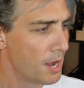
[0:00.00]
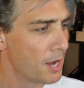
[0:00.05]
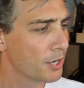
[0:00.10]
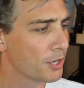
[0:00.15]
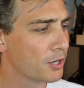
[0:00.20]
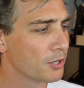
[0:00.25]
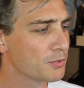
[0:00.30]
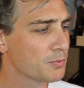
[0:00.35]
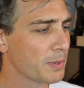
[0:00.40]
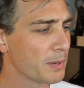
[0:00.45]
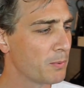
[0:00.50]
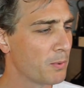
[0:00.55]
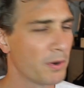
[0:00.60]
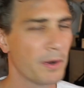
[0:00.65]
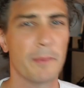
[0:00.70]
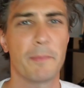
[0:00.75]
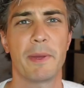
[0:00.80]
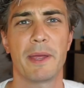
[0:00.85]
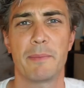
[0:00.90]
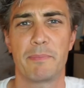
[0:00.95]
Because we want
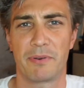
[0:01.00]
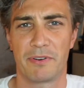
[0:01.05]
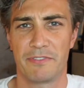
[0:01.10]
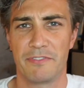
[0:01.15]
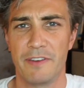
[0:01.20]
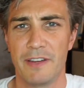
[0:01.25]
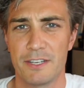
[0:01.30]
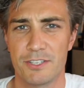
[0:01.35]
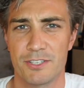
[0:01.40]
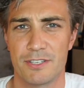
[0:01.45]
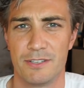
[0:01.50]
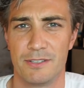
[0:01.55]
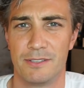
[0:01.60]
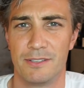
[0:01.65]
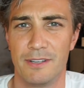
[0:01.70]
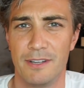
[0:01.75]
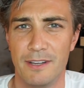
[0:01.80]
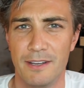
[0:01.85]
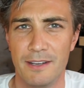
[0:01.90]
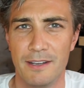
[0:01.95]
to be professional.
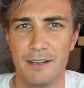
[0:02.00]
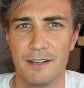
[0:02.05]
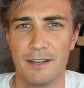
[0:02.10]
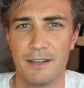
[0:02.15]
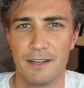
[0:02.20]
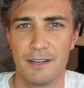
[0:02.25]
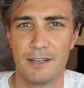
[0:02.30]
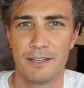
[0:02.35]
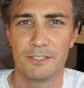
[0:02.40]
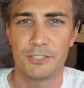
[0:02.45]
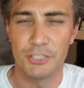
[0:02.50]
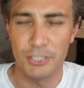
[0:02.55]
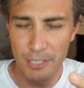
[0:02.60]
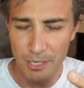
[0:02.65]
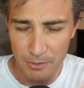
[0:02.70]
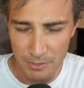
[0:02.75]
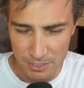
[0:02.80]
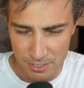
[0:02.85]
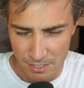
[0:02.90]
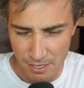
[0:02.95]
Do you
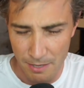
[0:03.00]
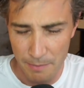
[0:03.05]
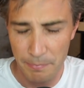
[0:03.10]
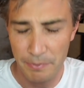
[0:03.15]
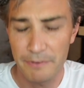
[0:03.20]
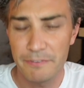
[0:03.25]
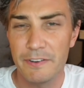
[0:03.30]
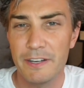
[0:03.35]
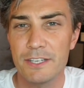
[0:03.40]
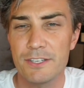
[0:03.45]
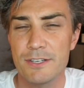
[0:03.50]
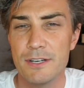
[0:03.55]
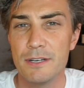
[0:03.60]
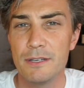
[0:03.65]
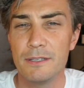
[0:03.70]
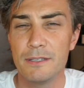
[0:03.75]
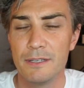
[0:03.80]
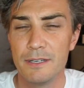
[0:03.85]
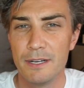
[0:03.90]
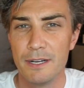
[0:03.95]
know what's not
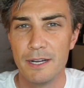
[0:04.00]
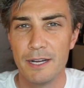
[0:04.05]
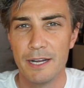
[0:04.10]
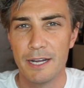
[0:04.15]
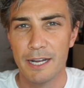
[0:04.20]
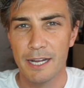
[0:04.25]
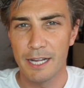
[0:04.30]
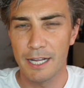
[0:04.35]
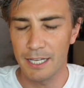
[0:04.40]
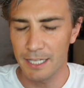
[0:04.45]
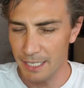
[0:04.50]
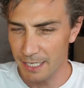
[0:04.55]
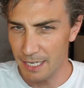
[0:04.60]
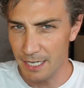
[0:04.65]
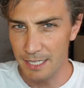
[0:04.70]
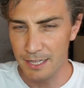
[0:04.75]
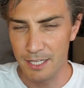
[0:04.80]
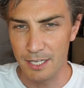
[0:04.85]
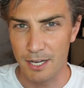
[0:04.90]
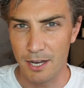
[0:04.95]
professional?
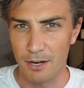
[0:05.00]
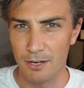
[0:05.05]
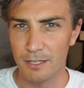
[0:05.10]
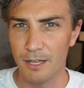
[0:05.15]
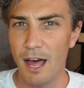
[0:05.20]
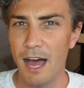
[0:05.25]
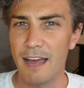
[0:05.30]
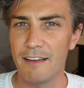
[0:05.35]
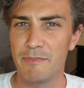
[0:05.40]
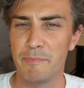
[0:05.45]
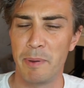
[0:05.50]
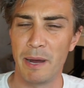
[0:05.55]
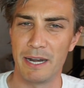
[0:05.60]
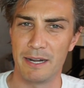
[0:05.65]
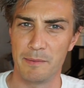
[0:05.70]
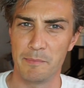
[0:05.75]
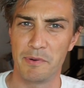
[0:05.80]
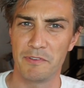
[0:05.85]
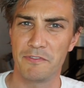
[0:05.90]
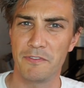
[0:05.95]
Clicking the go live
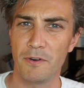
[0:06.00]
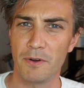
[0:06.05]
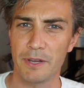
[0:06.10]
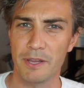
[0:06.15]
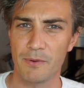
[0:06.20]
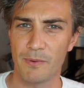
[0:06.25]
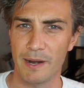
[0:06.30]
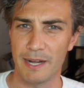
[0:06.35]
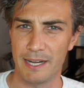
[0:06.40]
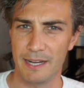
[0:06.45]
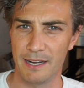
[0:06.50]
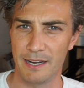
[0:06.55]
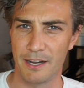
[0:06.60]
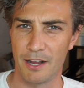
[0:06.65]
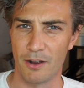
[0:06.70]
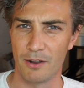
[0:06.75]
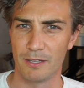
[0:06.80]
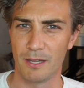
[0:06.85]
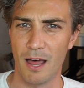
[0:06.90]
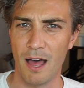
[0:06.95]
button before you're ready to
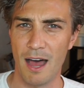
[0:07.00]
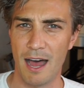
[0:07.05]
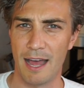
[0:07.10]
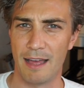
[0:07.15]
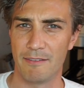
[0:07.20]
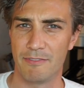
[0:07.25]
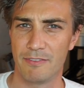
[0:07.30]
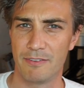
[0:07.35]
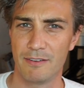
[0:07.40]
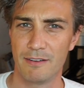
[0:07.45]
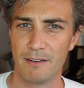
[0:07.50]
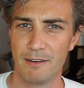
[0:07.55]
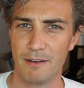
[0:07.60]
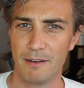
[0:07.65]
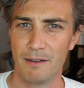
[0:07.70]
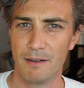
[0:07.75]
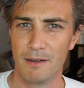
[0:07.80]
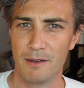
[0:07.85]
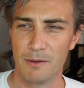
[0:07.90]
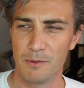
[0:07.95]
go live.
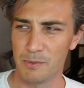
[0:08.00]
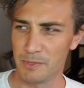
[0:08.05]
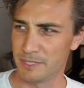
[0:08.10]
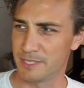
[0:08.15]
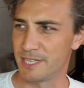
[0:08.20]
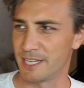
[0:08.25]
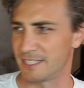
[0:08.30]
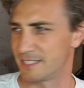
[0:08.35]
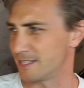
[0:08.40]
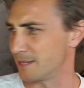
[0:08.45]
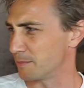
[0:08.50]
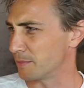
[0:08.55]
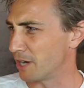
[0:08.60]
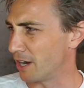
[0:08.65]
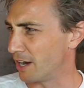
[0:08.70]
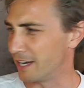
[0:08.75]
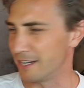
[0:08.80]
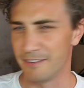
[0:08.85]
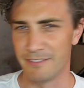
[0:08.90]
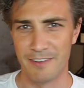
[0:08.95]
What is that, some
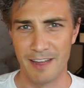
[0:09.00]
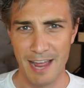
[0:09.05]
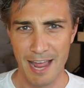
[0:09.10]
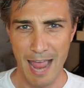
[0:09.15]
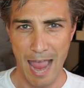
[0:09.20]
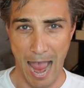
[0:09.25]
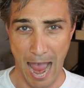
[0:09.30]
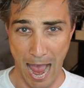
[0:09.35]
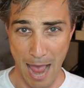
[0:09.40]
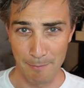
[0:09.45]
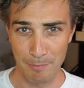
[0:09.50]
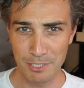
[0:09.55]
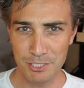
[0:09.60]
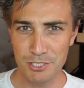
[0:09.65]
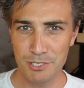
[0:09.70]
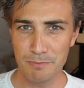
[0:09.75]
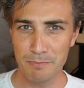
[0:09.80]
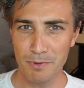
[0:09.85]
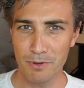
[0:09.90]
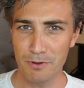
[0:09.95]
kind of
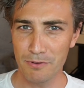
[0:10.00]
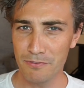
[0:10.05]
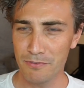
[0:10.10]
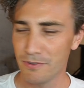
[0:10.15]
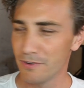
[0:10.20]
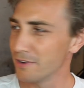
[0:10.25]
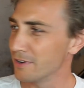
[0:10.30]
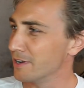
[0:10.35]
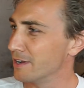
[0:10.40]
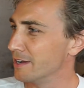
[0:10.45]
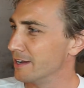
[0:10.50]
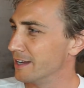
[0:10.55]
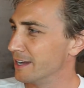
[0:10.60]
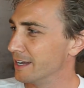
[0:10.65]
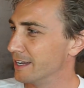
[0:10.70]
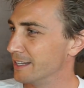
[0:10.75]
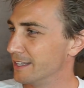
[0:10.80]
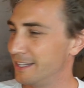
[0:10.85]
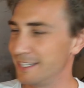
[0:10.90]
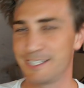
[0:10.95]
amateur move?
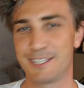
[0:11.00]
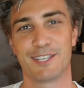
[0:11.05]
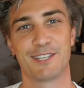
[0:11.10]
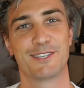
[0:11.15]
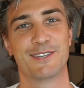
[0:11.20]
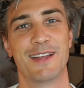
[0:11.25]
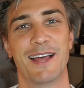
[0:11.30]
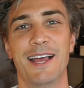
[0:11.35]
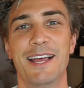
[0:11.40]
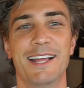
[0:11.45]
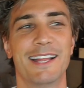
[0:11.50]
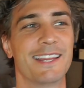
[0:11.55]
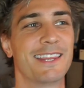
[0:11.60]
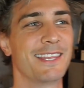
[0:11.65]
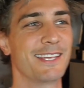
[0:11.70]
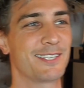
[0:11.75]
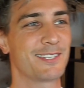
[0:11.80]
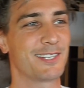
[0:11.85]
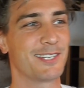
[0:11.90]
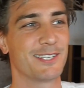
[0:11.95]
This
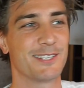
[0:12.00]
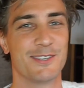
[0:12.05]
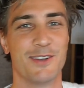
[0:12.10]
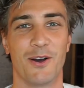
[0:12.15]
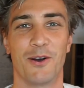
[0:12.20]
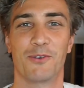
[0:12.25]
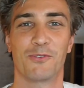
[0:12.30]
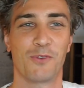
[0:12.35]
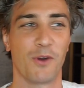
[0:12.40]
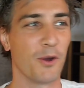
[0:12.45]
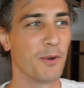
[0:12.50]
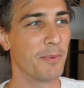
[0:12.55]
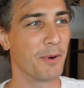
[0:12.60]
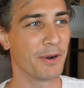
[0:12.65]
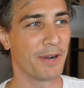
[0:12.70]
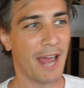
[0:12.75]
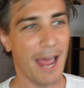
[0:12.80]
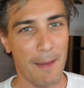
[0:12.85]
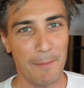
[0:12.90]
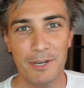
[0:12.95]
is not
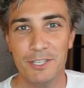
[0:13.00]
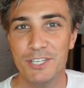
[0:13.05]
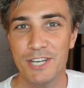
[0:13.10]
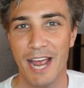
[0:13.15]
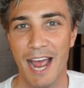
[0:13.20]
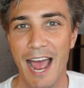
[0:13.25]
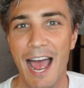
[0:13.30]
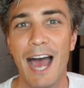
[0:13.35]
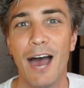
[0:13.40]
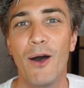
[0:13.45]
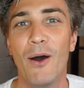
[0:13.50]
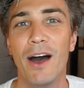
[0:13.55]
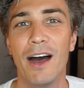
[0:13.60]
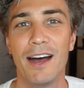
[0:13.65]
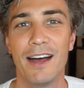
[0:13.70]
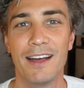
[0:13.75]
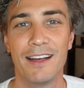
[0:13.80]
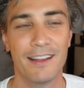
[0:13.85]
Robot Amateur Hour.